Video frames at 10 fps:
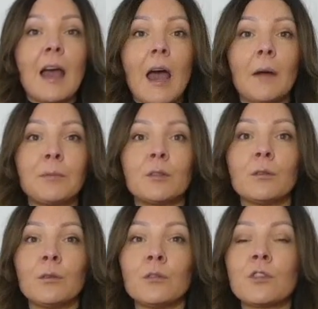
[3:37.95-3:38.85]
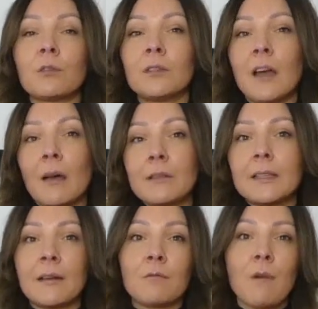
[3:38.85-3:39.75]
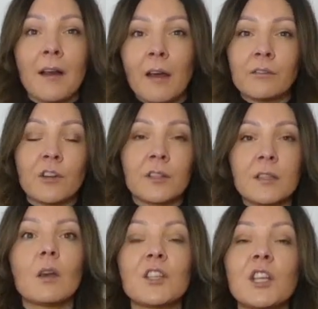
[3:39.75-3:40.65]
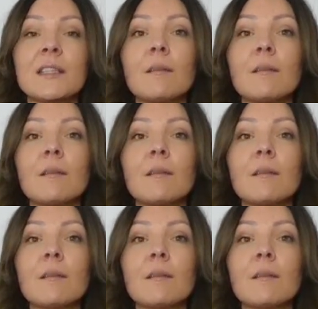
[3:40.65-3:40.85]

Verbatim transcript: up to 2100 so it's just